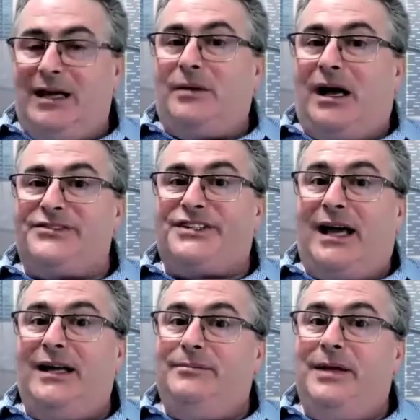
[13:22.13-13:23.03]
them off
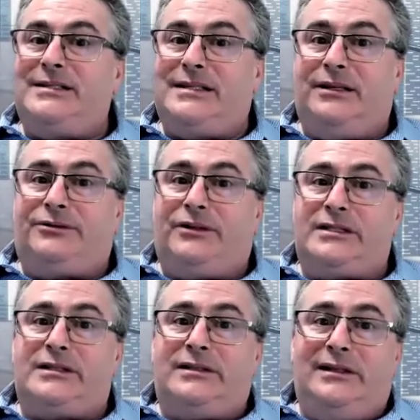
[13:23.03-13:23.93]
site, it makes a
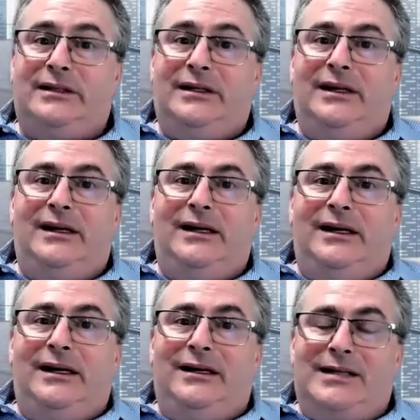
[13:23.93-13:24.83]
difference.
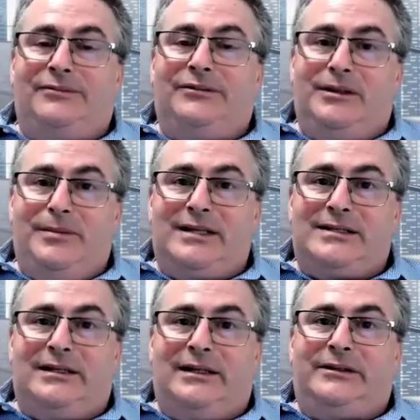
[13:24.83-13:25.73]
It definitely makes
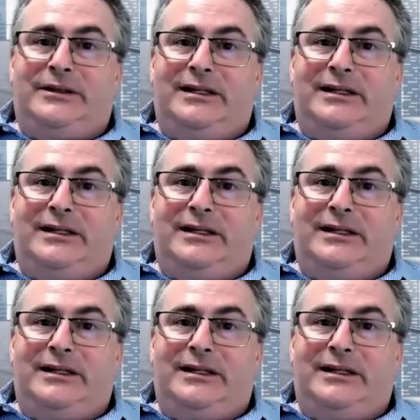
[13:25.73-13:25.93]
a difference.